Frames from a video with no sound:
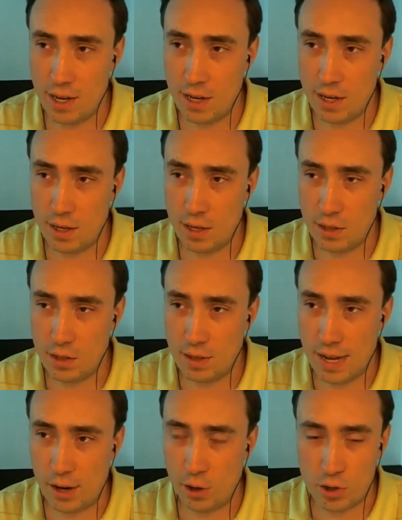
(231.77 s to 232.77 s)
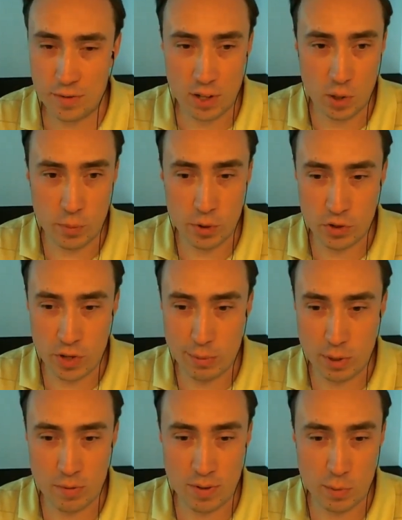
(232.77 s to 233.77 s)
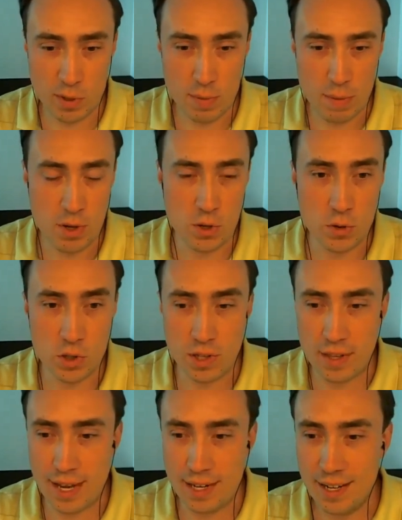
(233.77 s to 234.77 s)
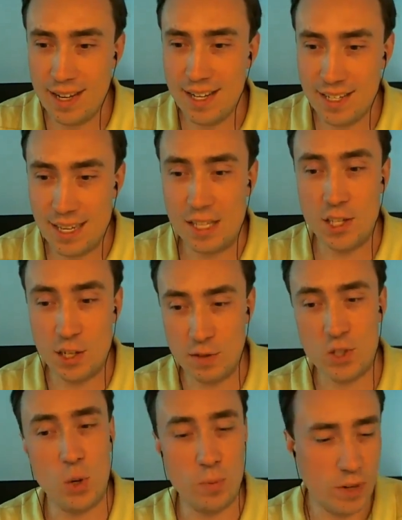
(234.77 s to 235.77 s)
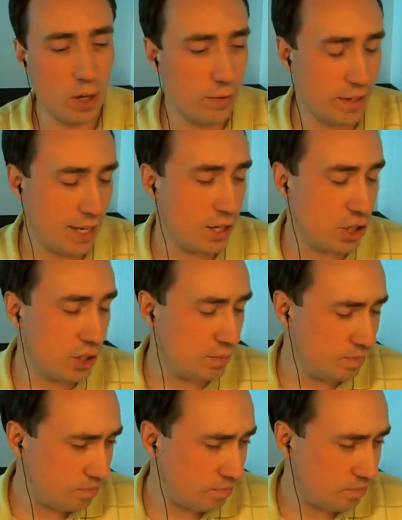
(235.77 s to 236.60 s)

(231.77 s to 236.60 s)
Uh, add-on developers or AppScript developers may be used to that sensitive scope verification.